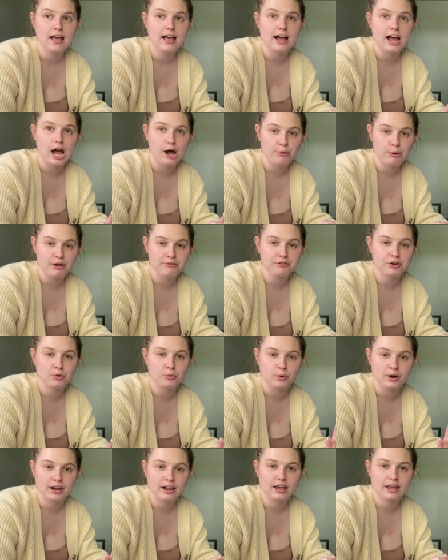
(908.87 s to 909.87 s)
However,
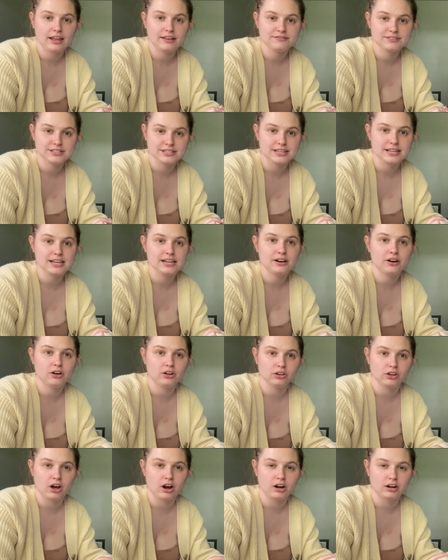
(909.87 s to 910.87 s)
when I have seen
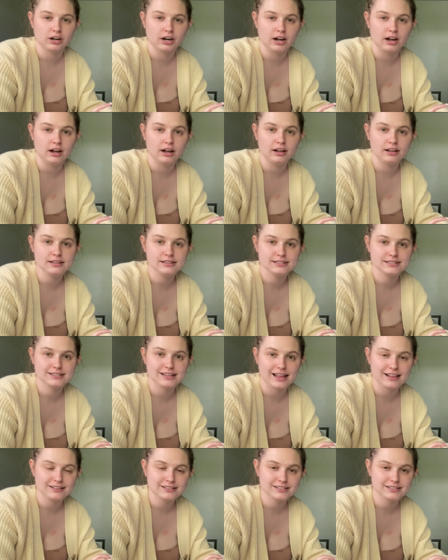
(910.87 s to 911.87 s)
Halara
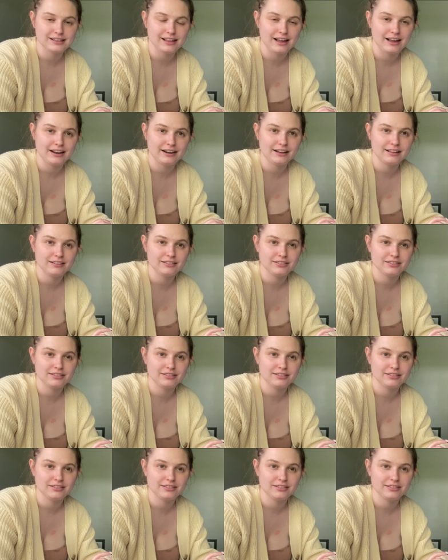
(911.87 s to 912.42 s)
since then,